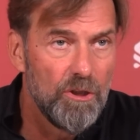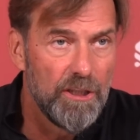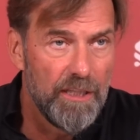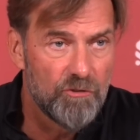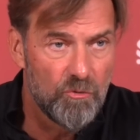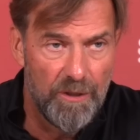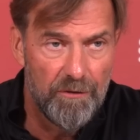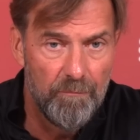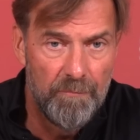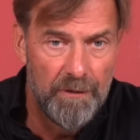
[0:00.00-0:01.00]
He gives
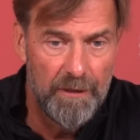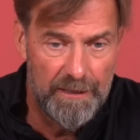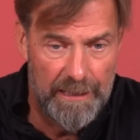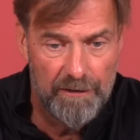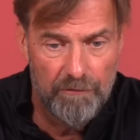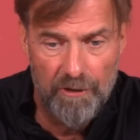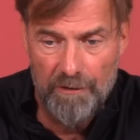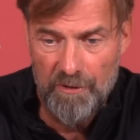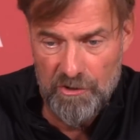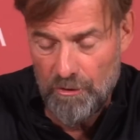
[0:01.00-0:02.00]
rhythm. He can give
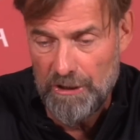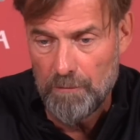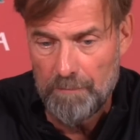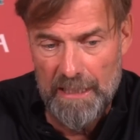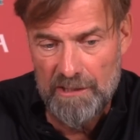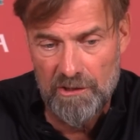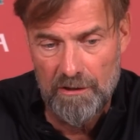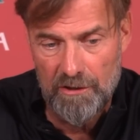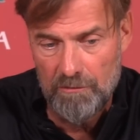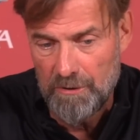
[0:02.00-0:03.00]
rhythm. He's a really good
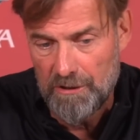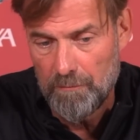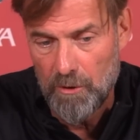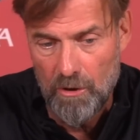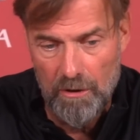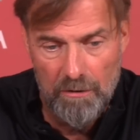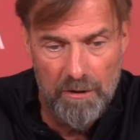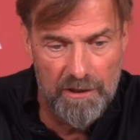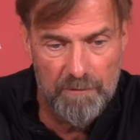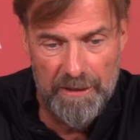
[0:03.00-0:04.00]
passer. He's with the ball,
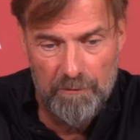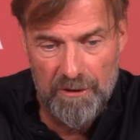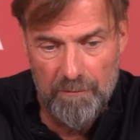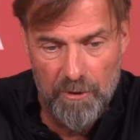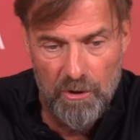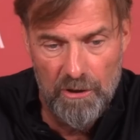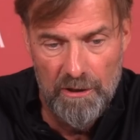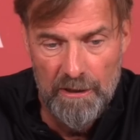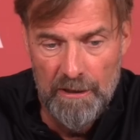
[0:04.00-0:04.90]
has speed with the ball,